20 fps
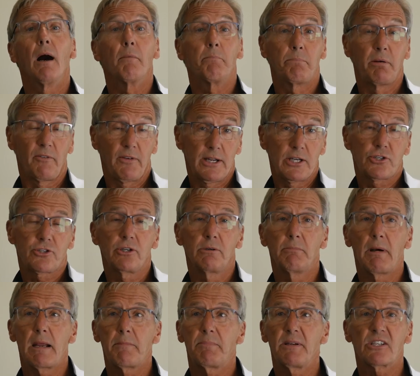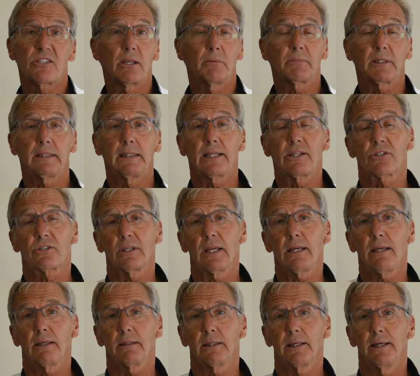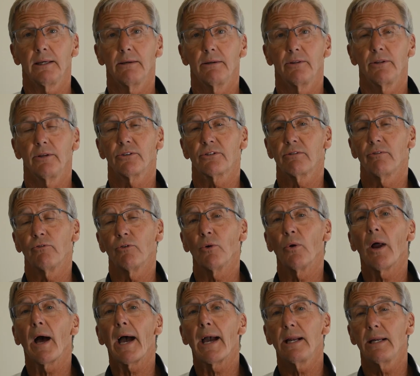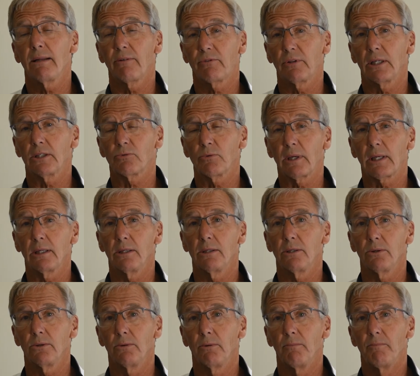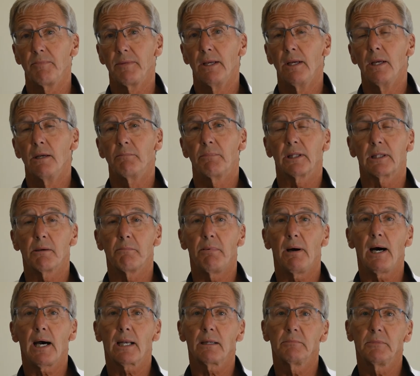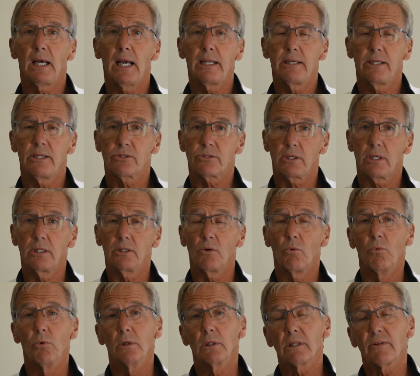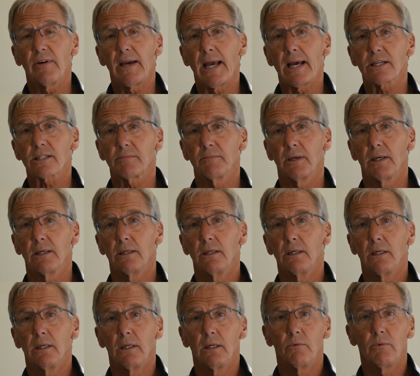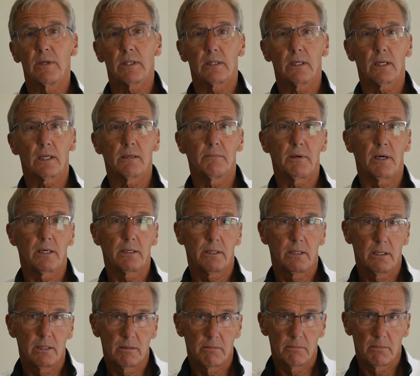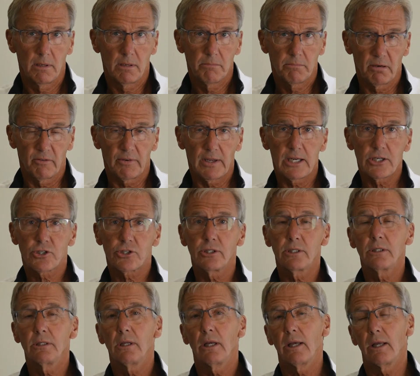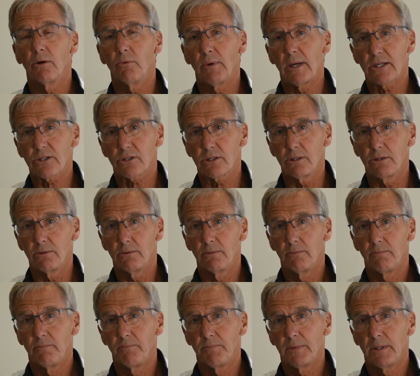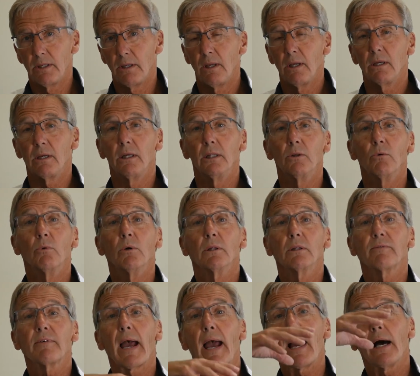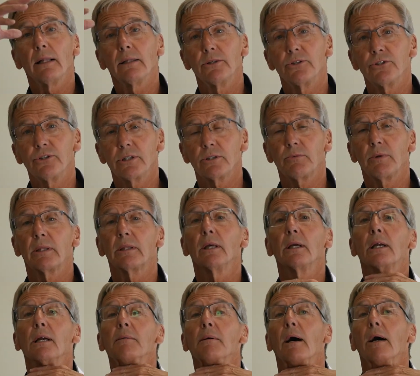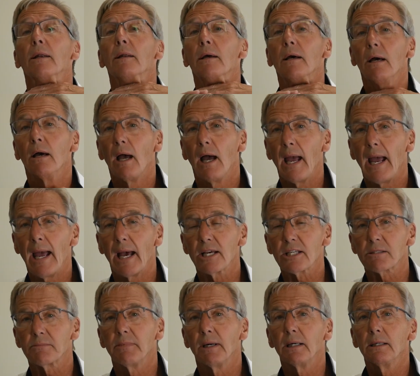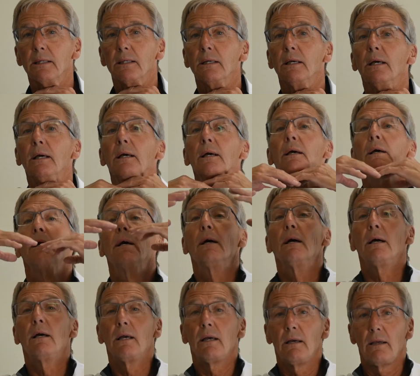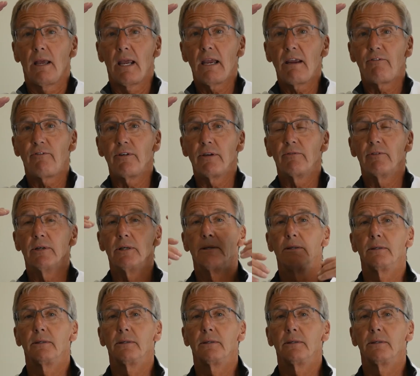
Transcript: Prevention might be something like Singulair. There's a variety of things we can do. But the bottom line is, in the world of asthma, we think about prevention and rescue. In the world of allergies, we think about asthma, hay fever.